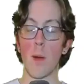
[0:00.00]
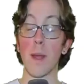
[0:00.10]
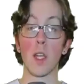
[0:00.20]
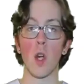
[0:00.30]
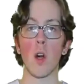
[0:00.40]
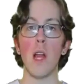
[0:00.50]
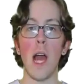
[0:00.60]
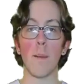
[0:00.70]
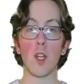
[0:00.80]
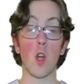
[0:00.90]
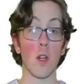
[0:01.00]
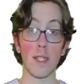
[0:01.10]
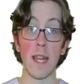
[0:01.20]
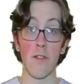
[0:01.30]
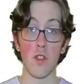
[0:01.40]
I mean, girl. I mean, girl. It's
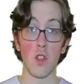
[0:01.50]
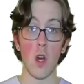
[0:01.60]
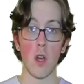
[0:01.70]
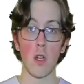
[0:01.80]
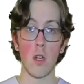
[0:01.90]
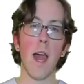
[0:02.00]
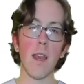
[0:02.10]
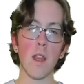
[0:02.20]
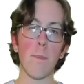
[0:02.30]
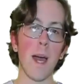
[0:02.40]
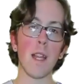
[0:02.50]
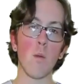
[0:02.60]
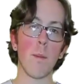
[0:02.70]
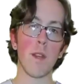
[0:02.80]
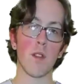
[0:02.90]
not the song. And in the pilot, we meet her